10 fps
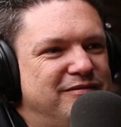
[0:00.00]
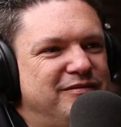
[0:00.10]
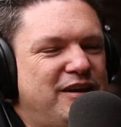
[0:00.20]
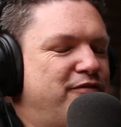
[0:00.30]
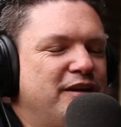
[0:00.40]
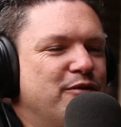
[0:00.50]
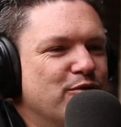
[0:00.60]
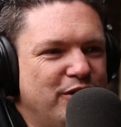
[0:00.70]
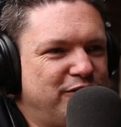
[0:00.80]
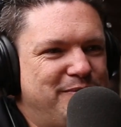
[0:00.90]
definitely
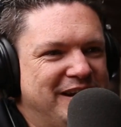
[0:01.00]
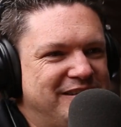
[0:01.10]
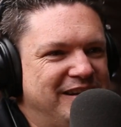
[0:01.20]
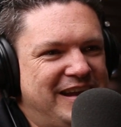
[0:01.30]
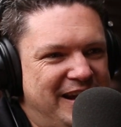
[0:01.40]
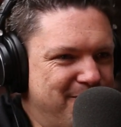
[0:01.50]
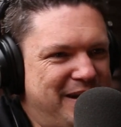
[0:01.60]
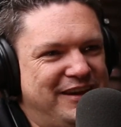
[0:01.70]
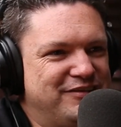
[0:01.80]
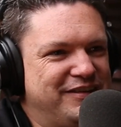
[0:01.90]
works better in
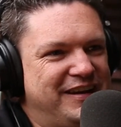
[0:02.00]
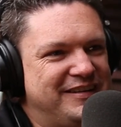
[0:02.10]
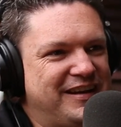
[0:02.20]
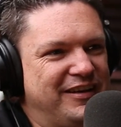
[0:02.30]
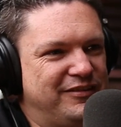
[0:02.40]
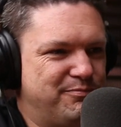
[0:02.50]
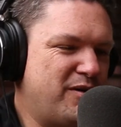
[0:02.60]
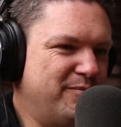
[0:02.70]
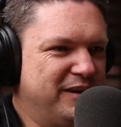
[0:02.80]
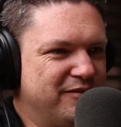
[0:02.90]
animation than it does
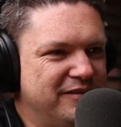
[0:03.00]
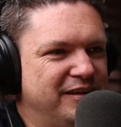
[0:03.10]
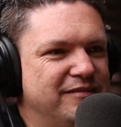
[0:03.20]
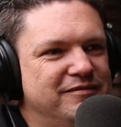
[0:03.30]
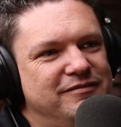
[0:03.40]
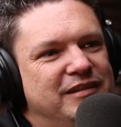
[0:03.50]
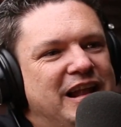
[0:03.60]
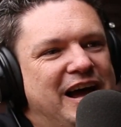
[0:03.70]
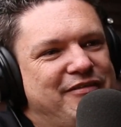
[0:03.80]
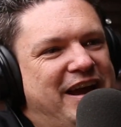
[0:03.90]
probably in
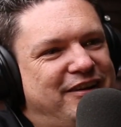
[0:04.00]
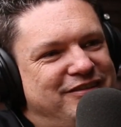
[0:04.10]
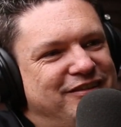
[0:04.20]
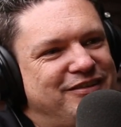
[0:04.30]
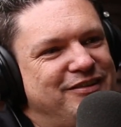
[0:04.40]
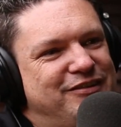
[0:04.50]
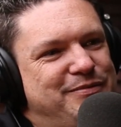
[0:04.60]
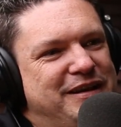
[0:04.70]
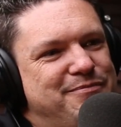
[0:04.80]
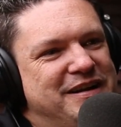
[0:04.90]
live action, so to
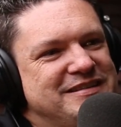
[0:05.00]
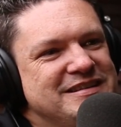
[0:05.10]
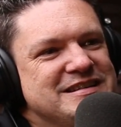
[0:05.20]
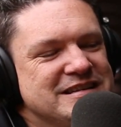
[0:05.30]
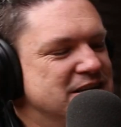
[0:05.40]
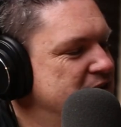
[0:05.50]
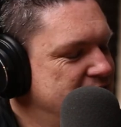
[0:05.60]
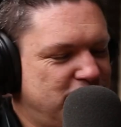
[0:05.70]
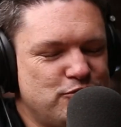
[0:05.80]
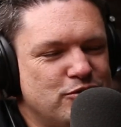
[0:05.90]
speak. But
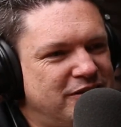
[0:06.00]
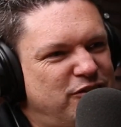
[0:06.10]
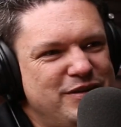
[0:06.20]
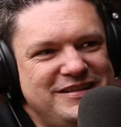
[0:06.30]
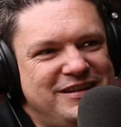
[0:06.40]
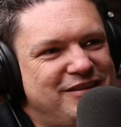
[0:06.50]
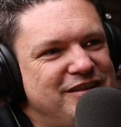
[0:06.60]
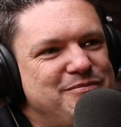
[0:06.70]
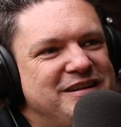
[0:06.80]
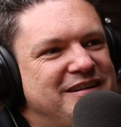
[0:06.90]
short
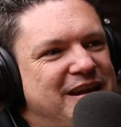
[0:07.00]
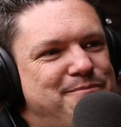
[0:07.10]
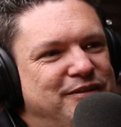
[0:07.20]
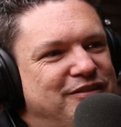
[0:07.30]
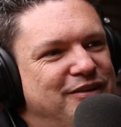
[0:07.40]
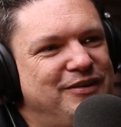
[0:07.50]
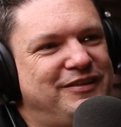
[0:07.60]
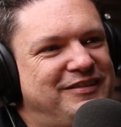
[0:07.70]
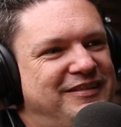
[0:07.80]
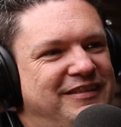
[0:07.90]
20-30 minute
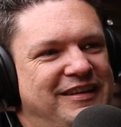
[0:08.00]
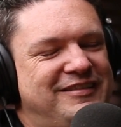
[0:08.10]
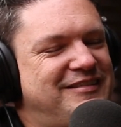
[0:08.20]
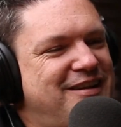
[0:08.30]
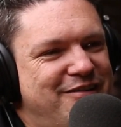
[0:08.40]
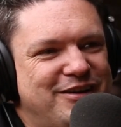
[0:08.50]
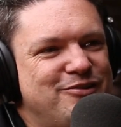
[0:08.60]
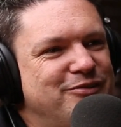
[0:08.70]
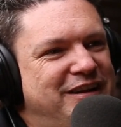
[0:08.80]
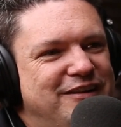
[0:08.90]
episodes,
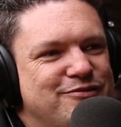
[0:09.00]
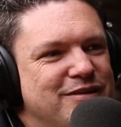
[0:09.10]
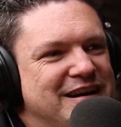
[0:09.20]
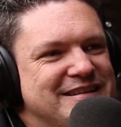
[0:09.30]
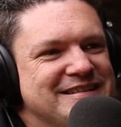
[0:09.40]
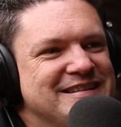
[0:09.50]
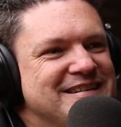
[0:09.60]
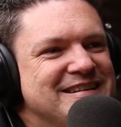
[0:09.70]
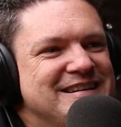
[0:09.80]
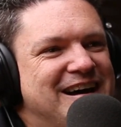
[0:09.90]
hysterical each one.
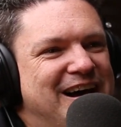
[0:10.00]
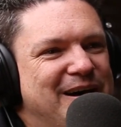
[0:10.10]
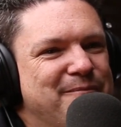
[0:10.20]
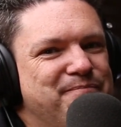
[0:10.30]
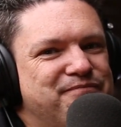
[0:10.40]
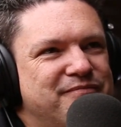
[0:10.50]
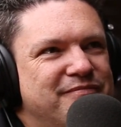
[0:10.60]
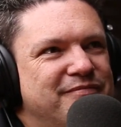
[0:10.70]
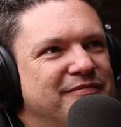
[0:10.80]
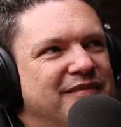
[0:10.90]

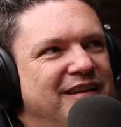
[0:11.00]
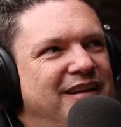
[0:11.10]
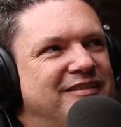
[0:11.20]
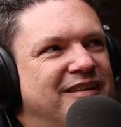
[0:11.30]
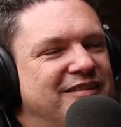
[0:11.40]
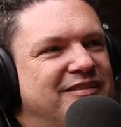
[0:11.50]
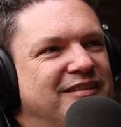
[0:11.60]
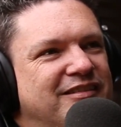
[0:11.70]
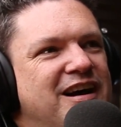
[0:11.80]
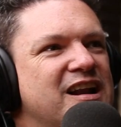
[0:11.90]

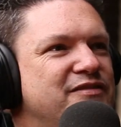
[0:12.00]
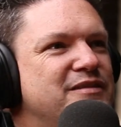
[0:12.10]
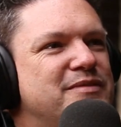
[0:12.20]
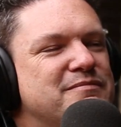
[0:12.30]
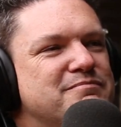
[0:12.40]
It's kind of in the